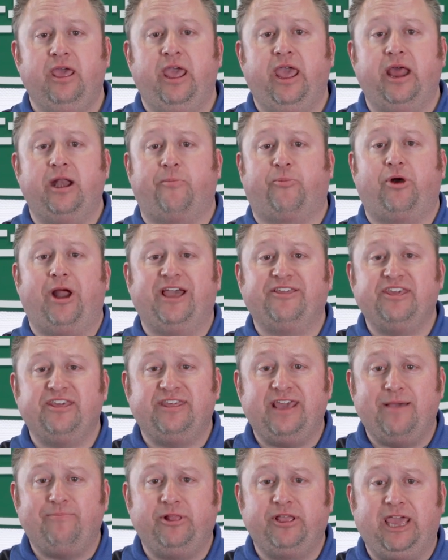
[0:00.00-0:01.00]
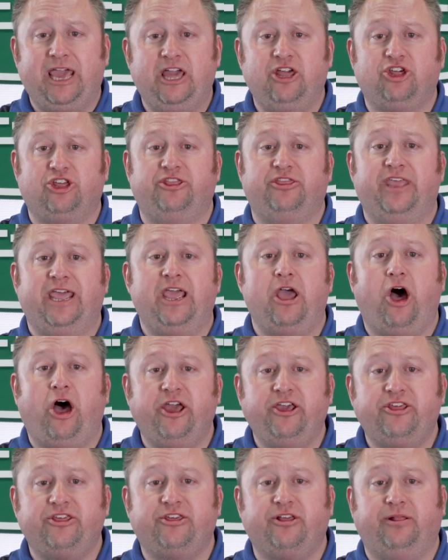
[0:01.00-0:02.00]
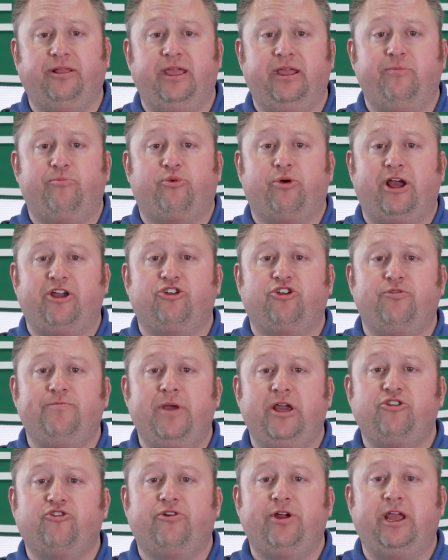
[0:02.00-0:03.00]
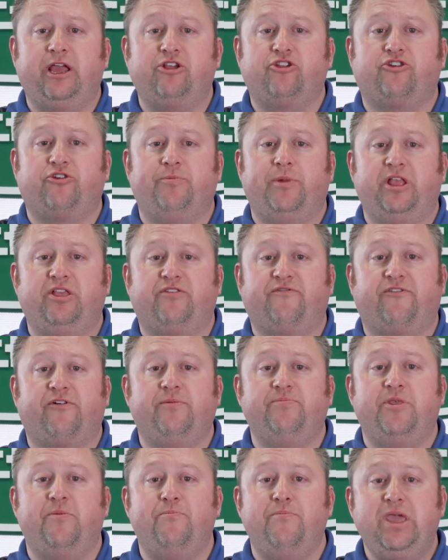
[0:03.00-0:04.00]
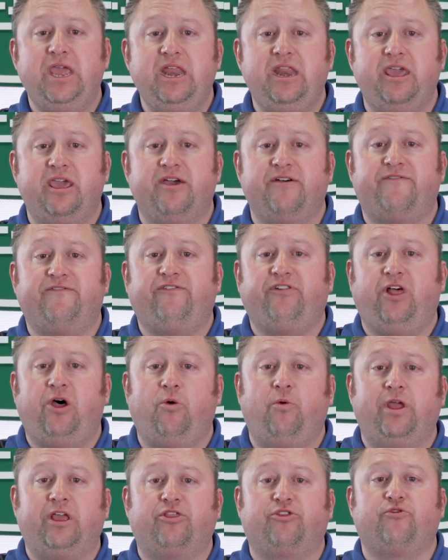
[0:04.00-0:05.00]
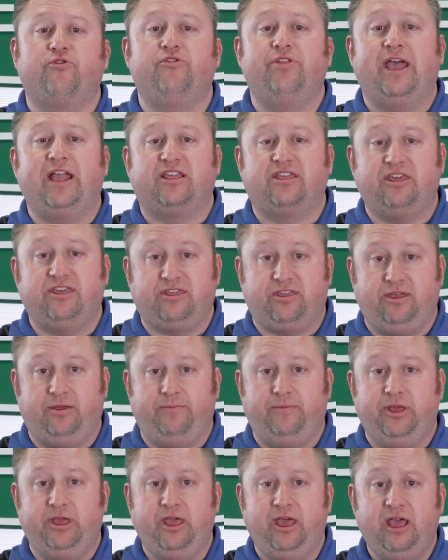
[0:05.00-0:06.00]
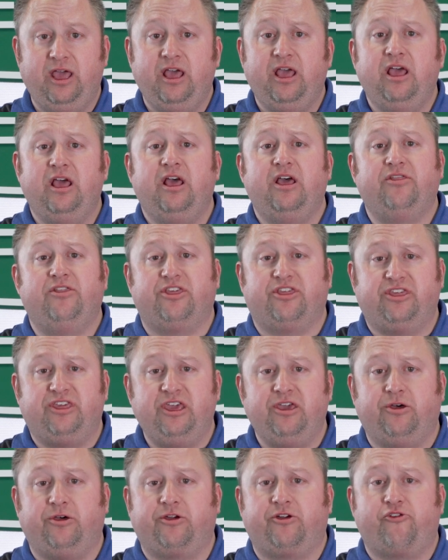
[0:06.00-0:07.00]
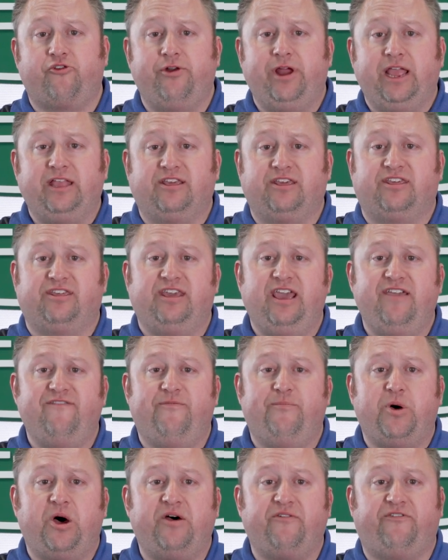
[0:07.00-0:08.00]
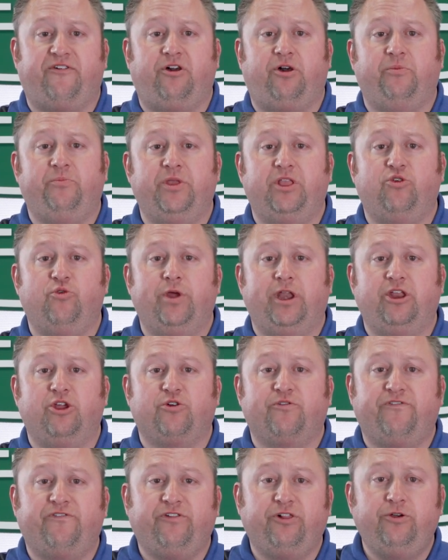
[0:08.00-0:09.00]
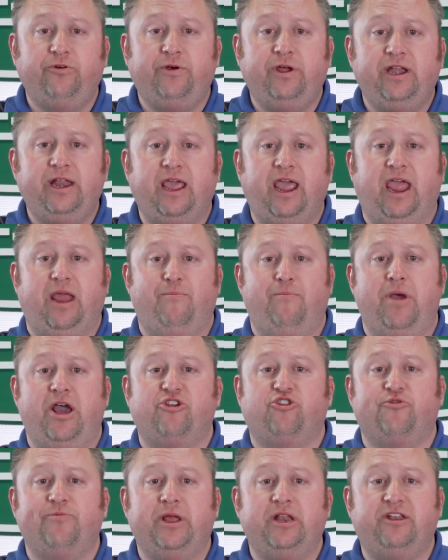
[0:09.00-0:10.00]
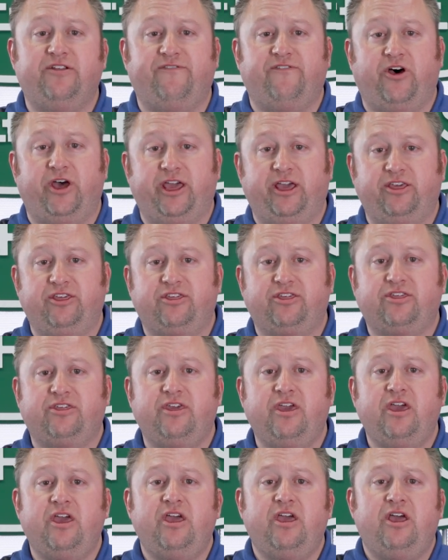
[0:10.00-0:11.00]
In a process application, they isolate pressure measuring instruments from the media flowing through that system. The seal creates a safe buffer between your fluid and measurement device.